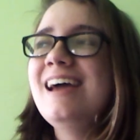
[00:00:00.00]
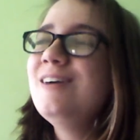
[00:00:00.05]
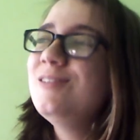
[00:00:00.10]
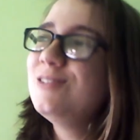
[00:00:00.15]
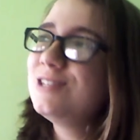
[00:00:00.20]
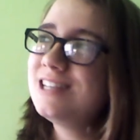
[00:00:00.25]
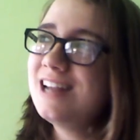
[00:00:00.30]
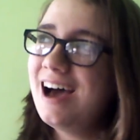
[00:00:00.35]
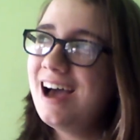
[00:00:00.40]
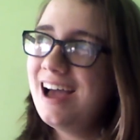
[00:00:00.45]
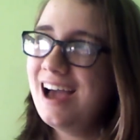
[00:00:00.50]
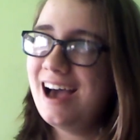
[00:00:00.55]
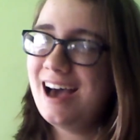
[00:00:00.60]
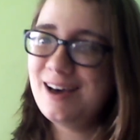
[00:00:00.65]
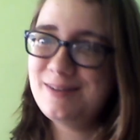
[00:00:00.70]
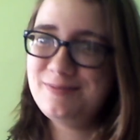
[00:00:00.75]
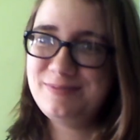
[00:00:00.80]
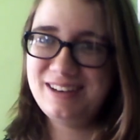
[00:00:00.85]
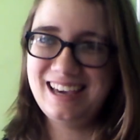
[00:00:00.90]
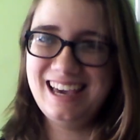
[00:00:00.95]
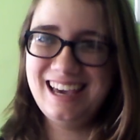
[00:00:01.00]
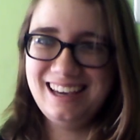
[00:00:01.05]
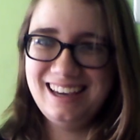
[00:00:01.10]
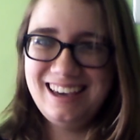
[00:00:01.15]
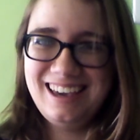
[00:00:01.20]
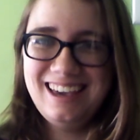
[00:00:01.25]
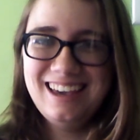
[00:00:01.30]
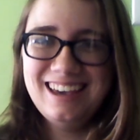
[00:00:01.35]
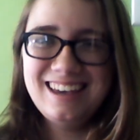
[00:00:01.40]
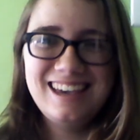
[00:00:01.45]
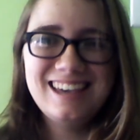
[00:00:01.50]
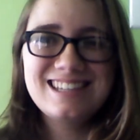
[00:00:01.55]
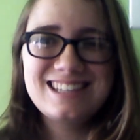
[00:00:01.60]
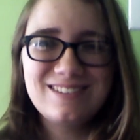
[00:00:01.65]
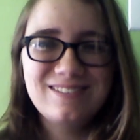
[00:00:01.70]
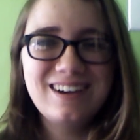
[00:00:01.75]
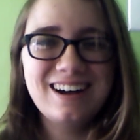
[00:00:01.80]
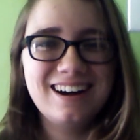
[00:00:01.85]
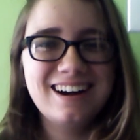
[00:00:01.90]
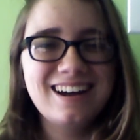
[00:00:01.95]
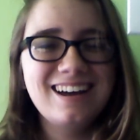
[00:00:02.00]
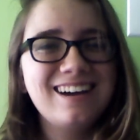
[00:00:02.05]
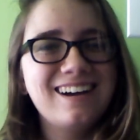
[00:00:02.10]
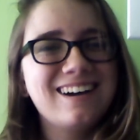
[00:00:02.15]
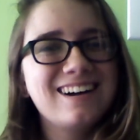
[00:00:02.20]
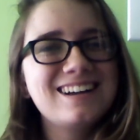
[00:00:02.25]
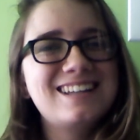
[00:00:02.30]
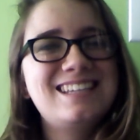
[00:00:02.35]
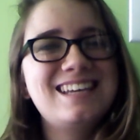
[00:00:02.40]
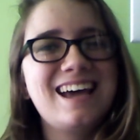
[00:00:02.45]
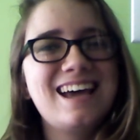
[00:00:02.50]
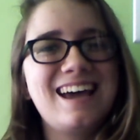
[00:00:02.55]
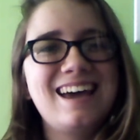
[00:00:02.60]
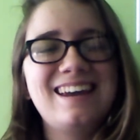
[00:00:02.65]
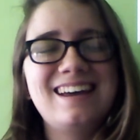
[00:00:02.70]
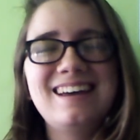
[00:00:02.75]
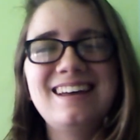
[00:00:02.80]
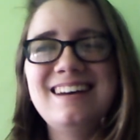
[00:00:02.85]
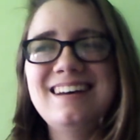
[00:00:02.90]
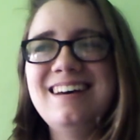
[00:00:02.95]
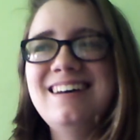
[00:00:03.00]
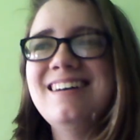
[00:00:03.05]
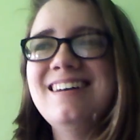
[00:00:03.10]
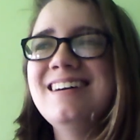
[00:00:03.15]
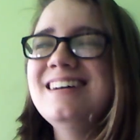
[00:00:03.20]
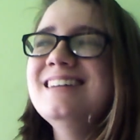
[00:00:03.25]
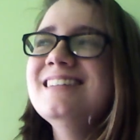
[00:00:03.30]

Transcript: he was not happy. He's very irritated.